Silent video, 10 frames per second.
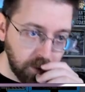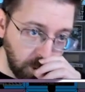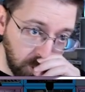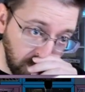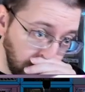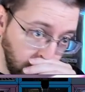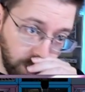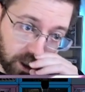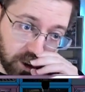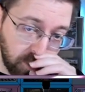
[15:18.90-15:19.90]
Ooh,
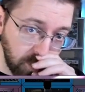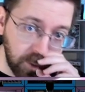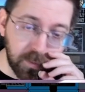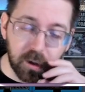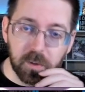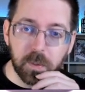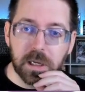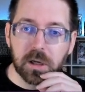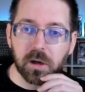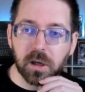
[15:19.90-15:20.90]
boiler room could be
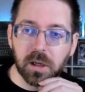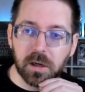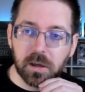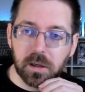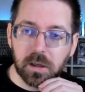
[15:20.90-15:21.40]
good.